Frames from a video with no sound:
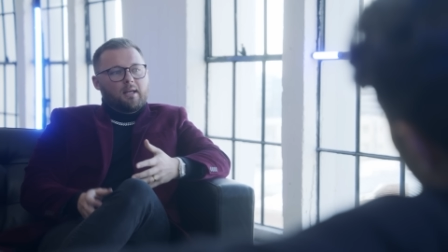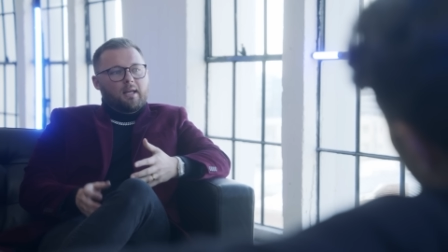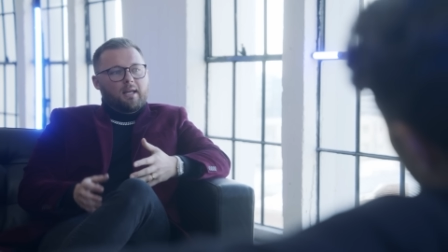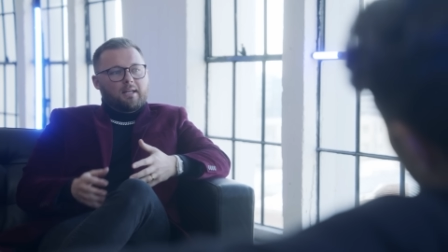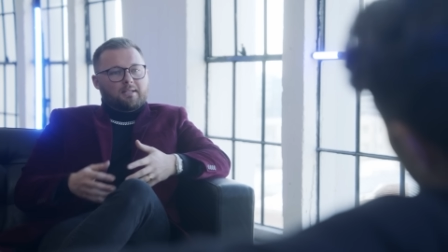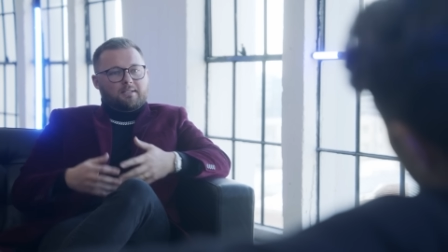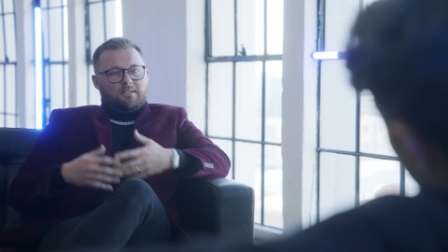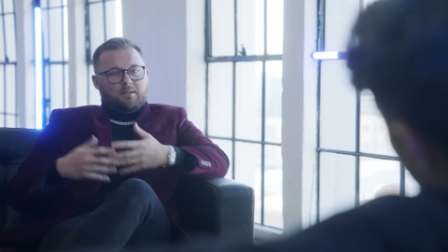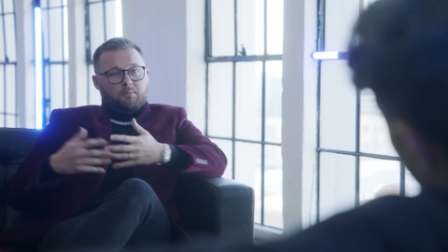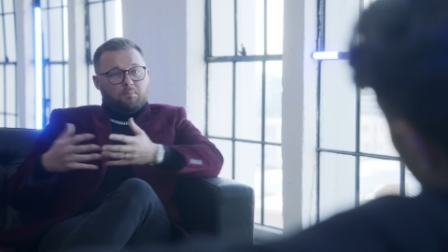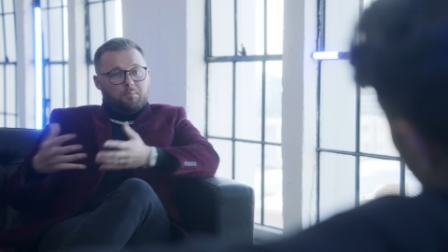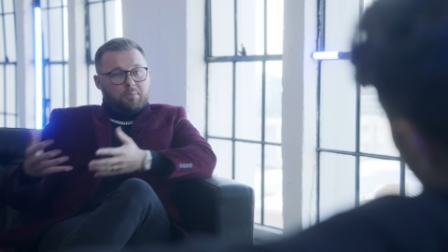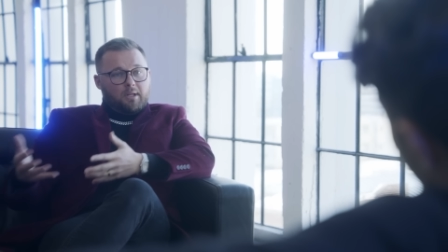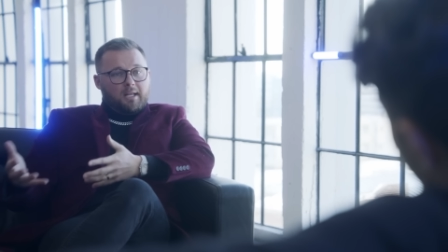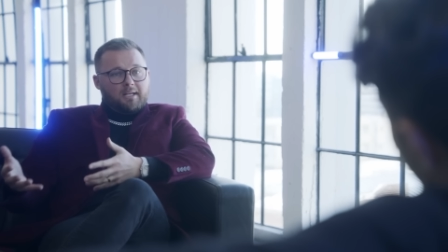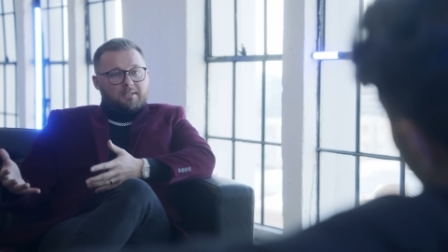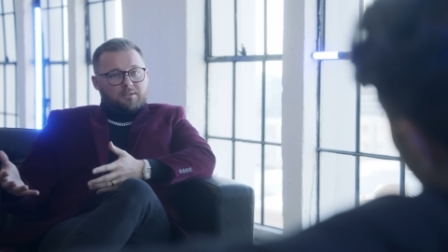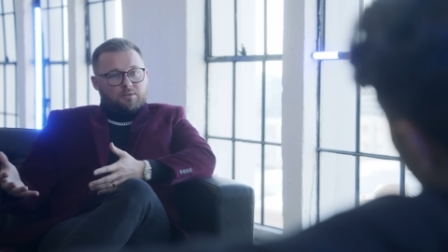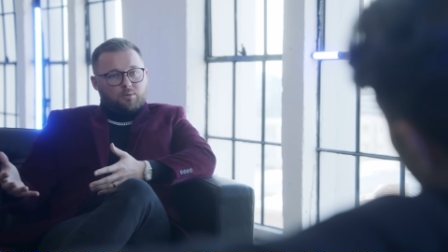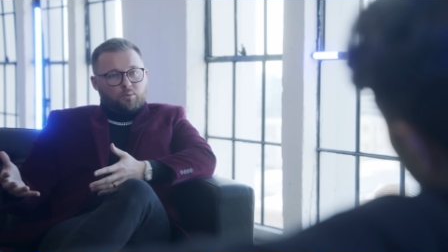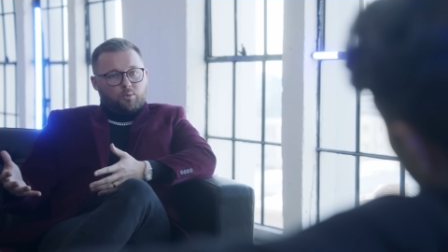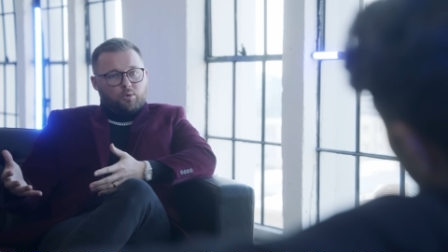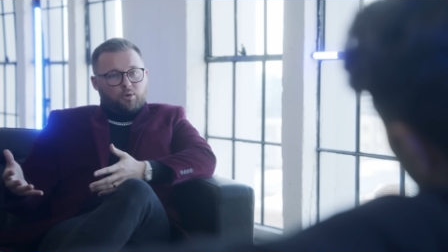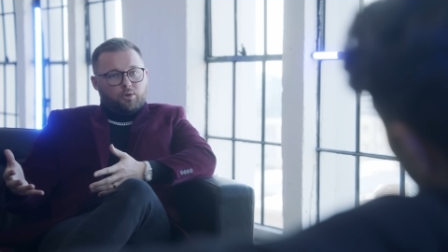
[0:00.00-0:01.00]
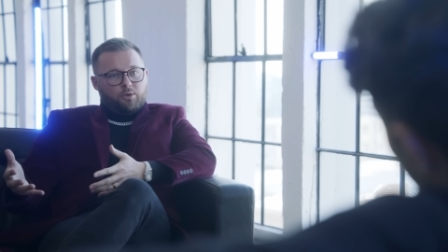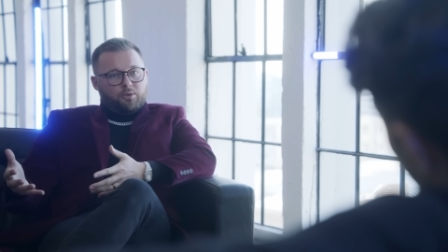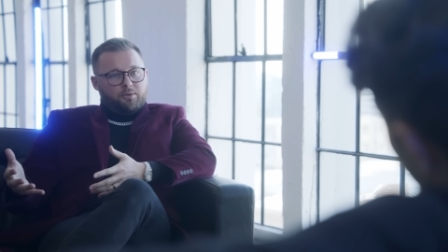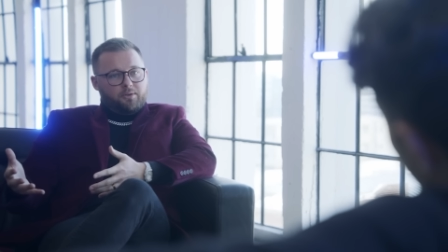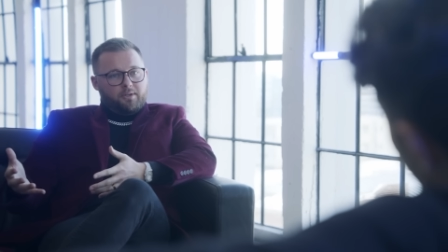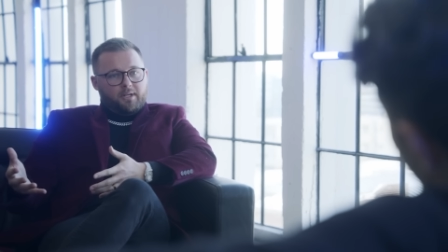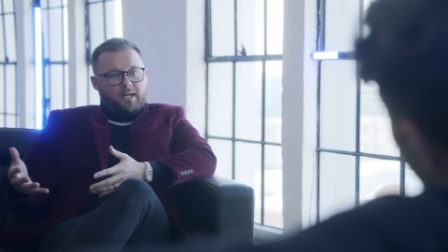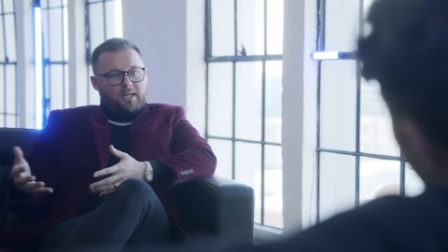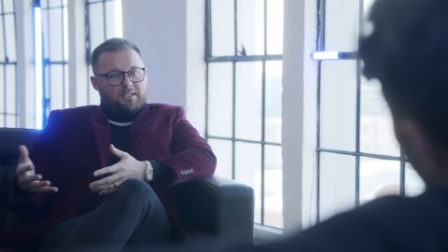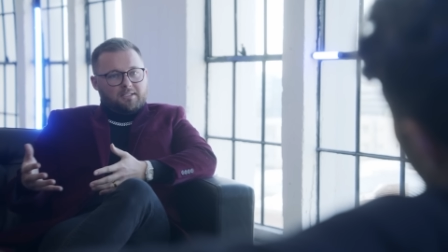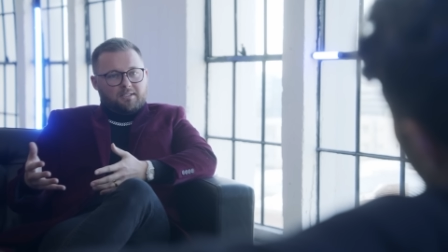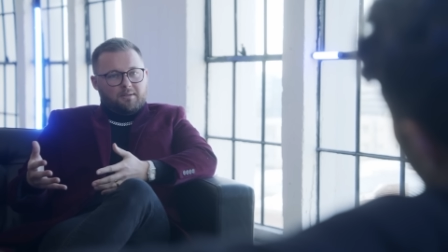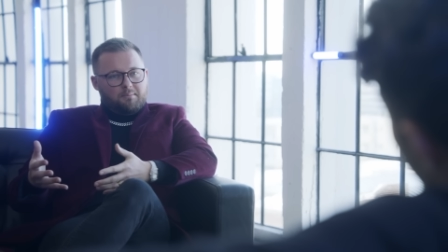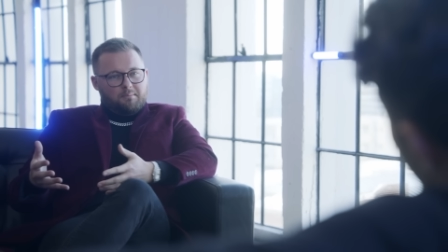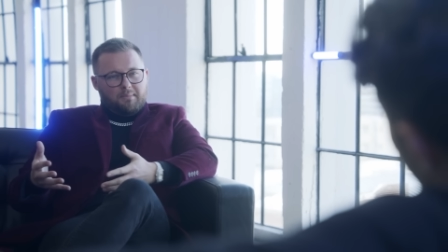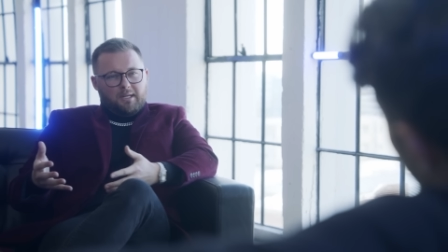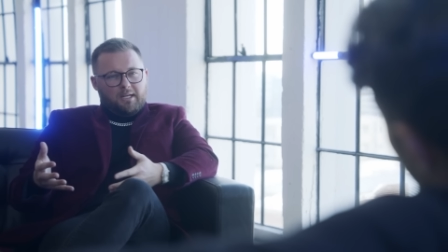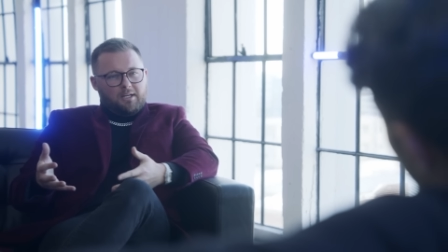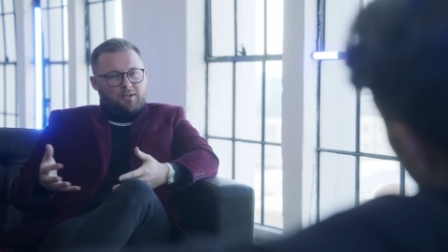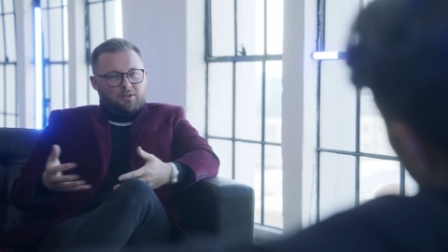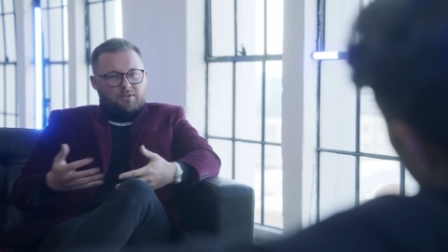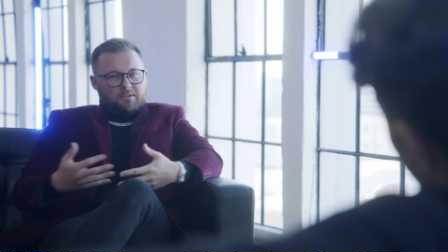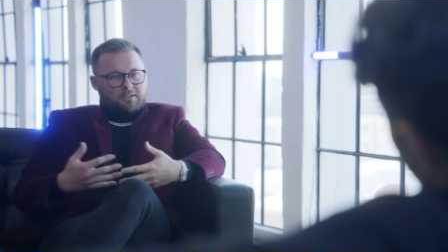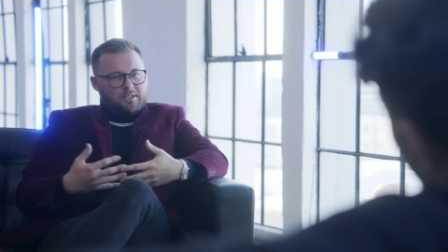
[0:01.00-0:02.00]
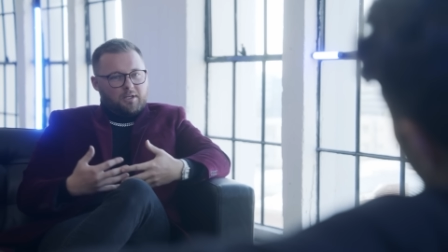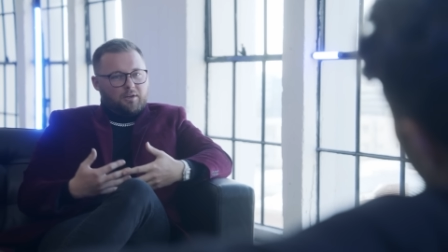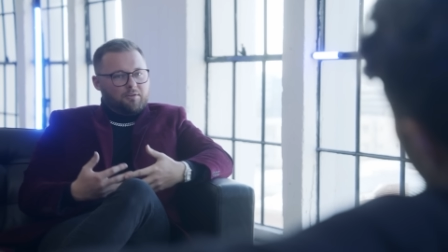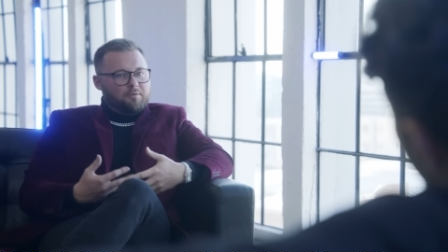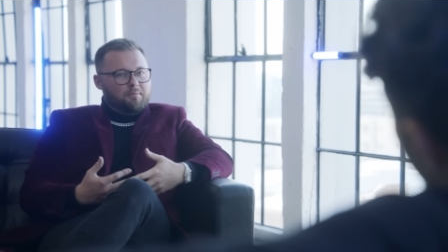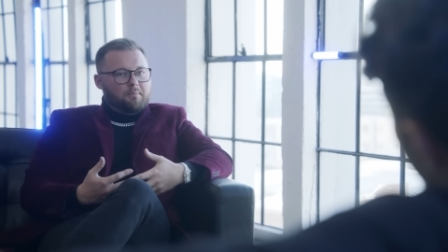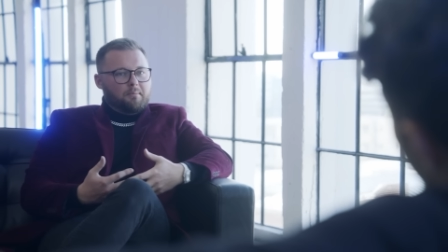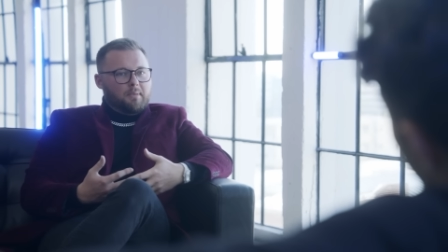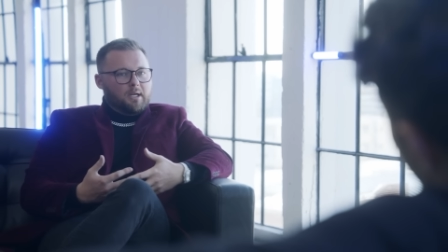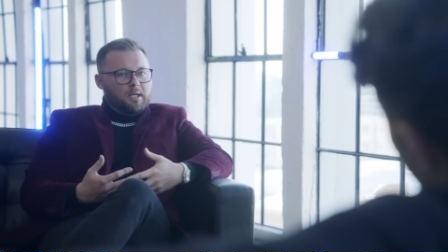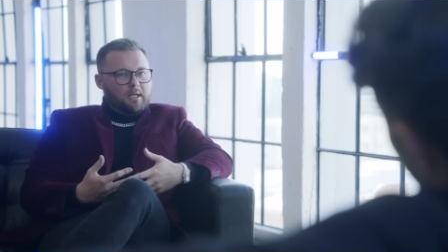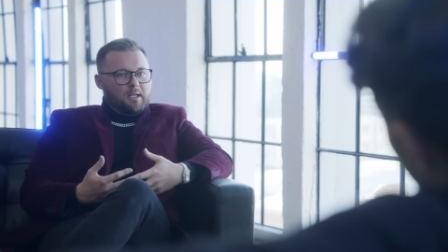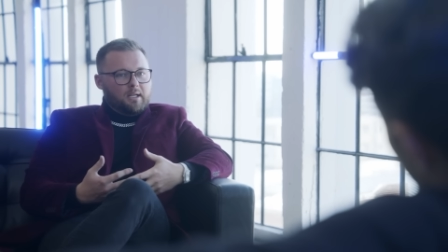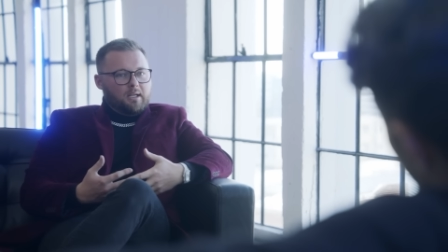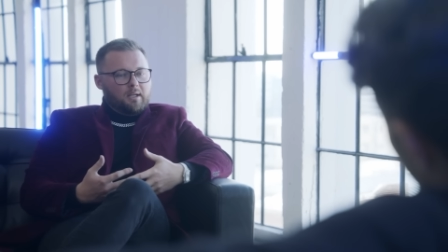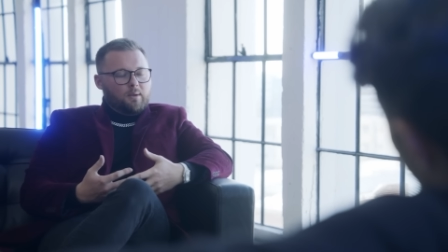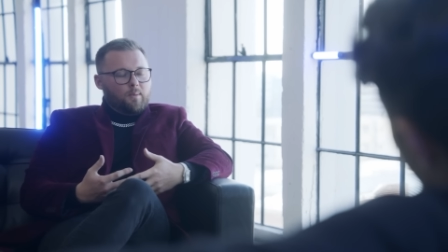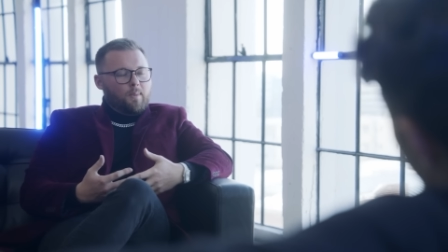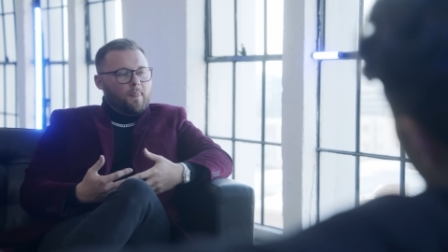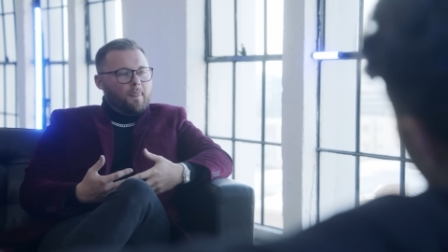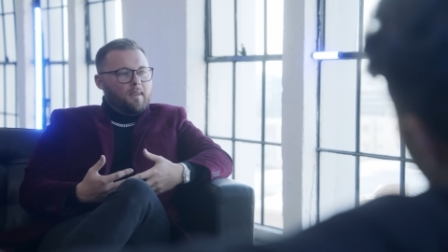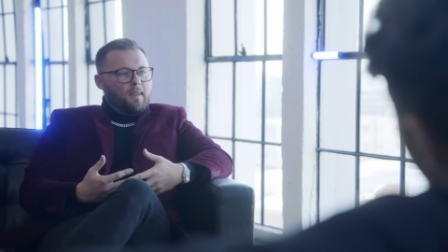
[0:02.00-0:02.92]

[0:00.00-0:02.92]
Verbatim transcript: it's to bless the world, not to make yourself money